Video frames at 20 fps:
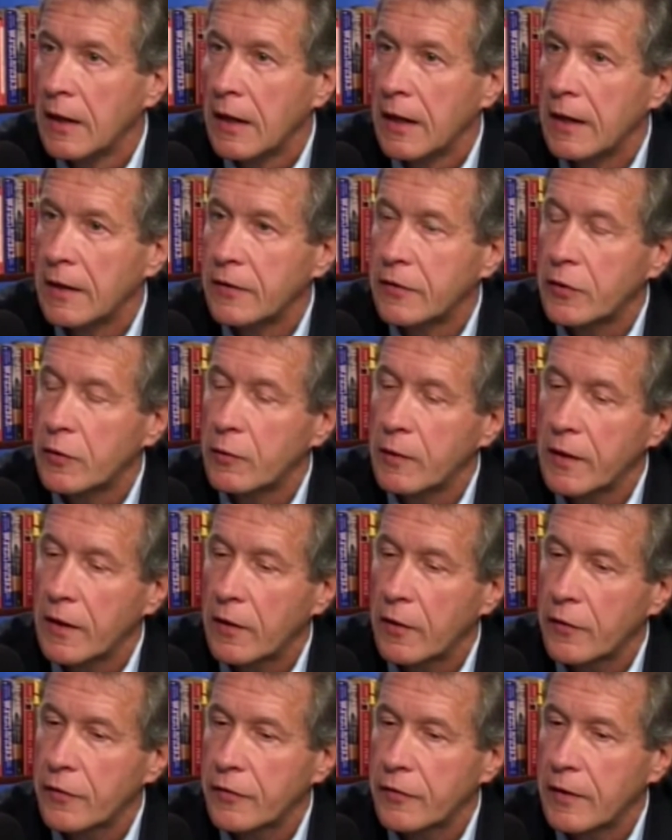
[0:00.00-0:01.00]
And
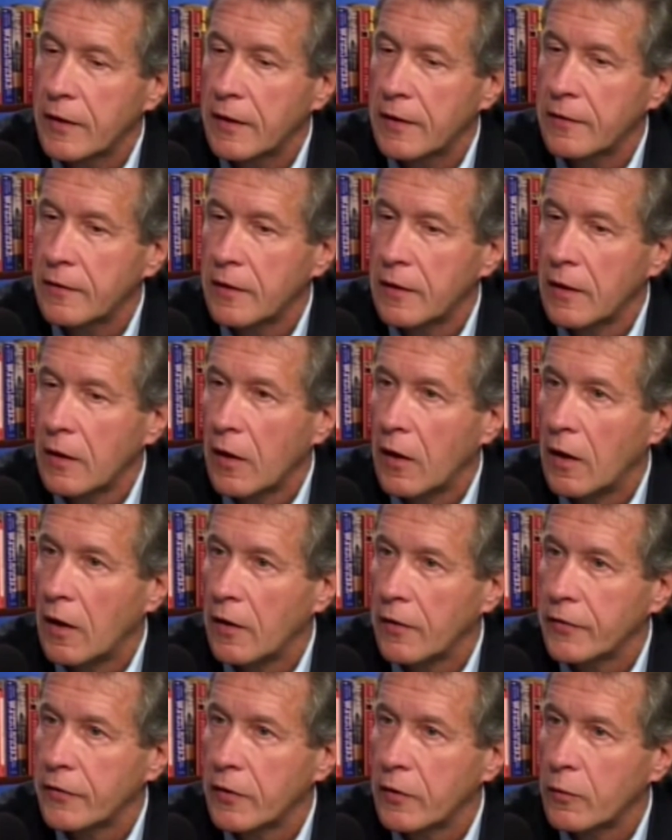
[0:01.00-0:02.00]
Torrijos then
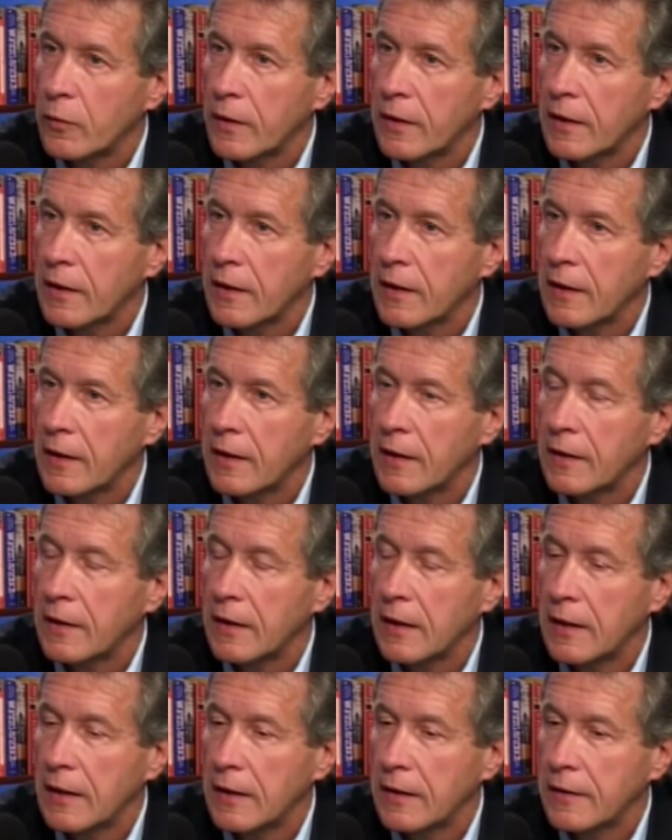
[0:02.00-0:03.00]
also went ahead
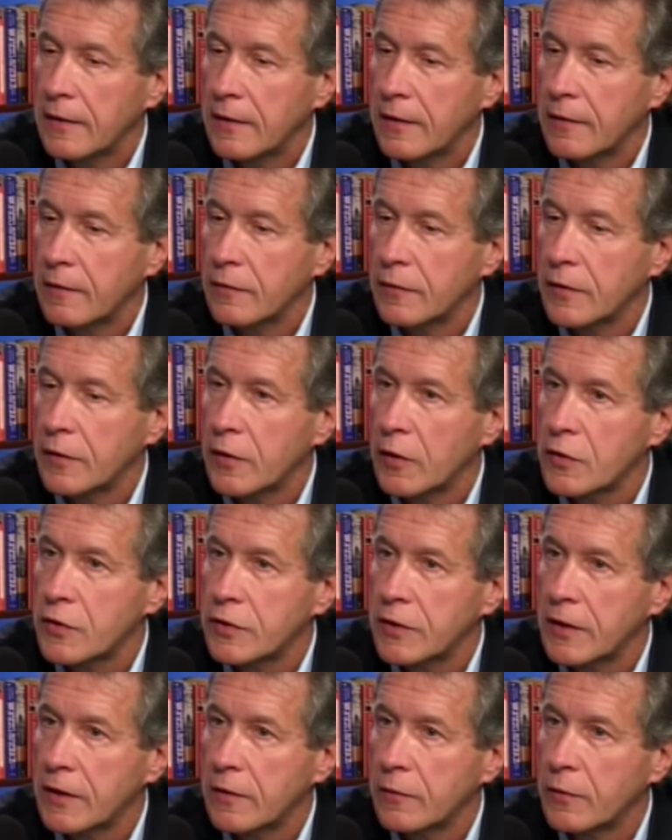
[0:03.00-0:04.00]
and
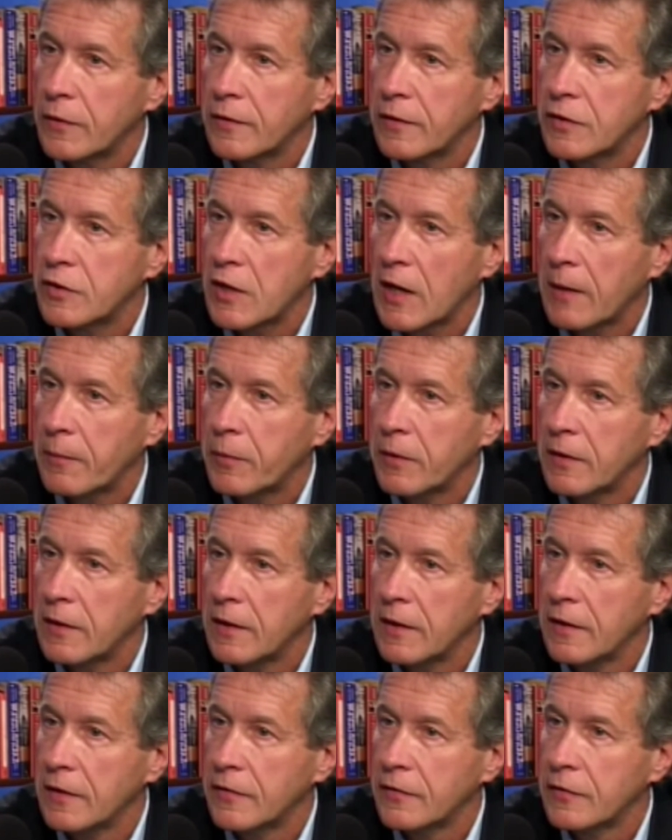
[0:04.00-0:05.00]
negotiated with the
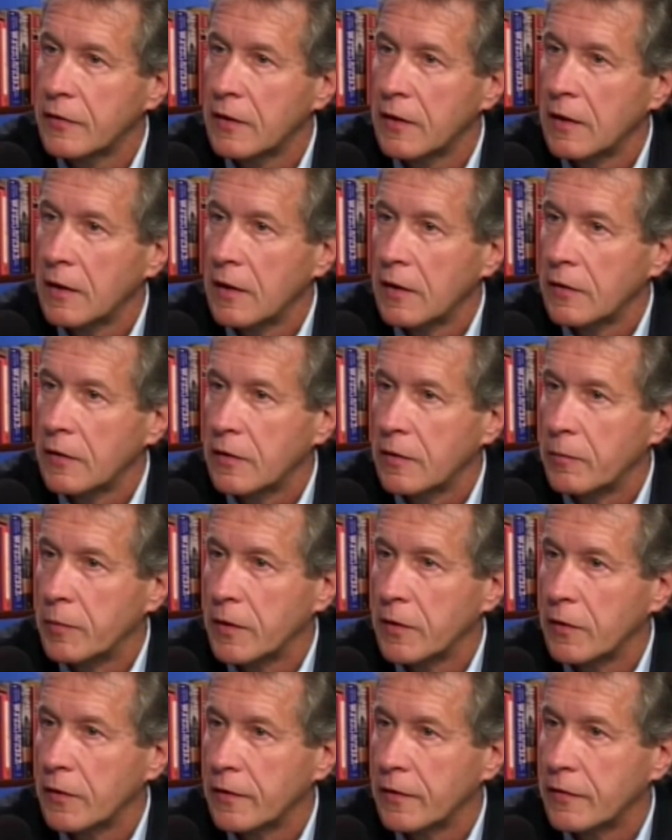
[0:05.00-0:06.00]
Japanese to
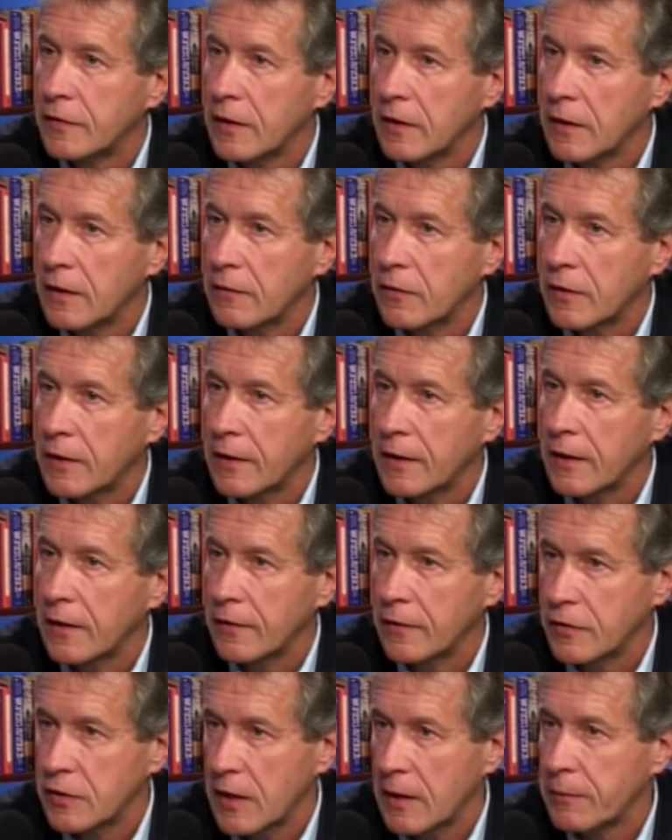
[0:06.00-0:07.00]
build a sea level canal.
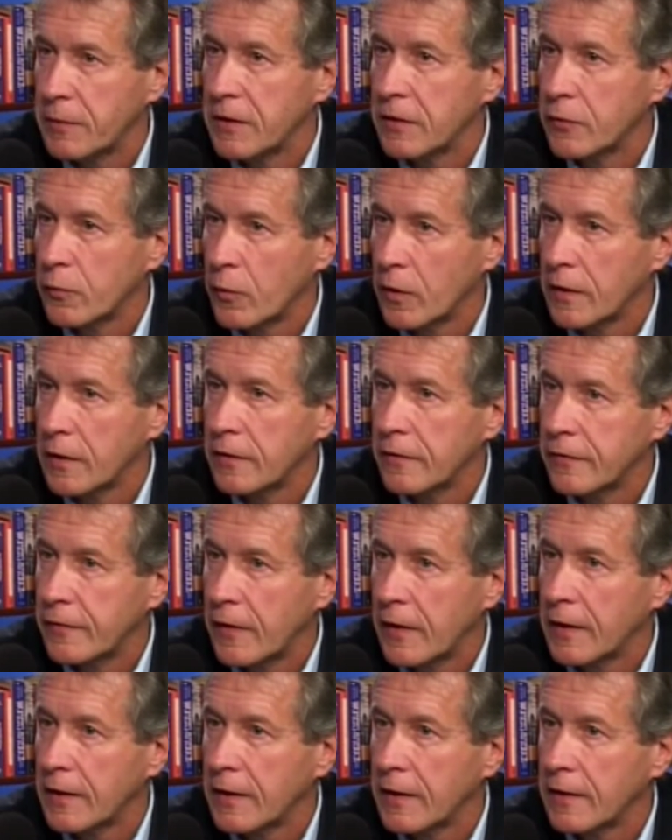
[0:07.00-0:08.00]
The Japanese wanted to
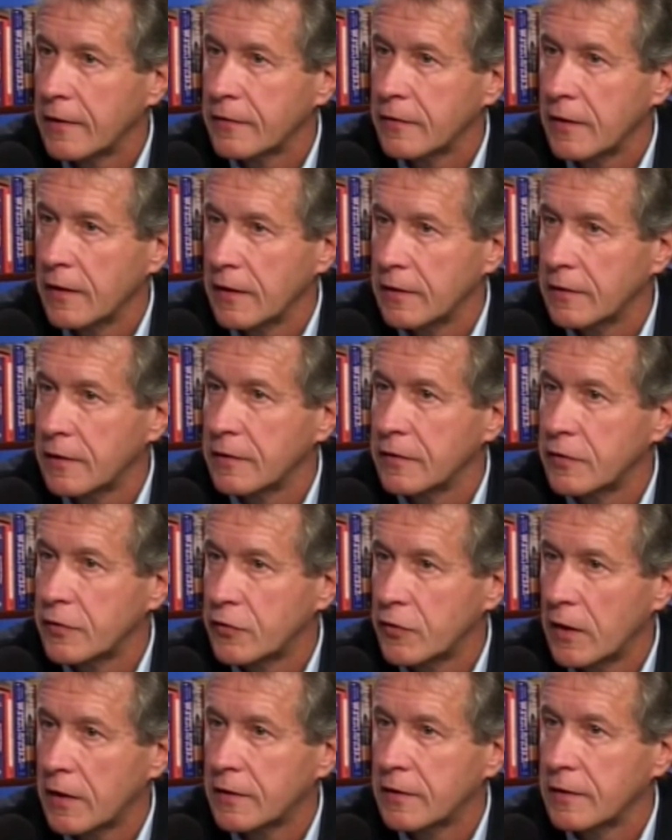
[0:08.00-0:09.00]
finance and
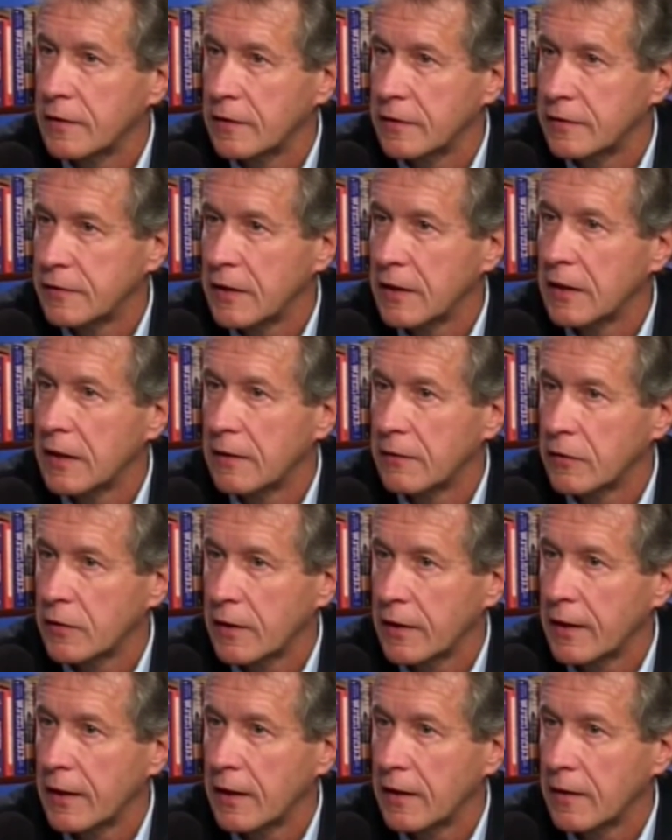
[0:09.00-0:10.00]
construct a sea level
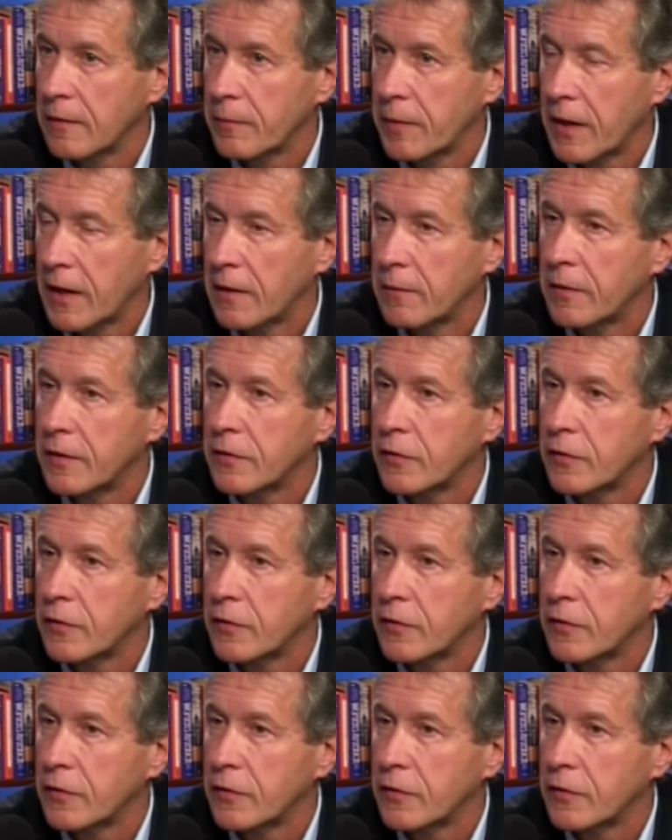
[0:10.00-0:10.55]
canal in Panama.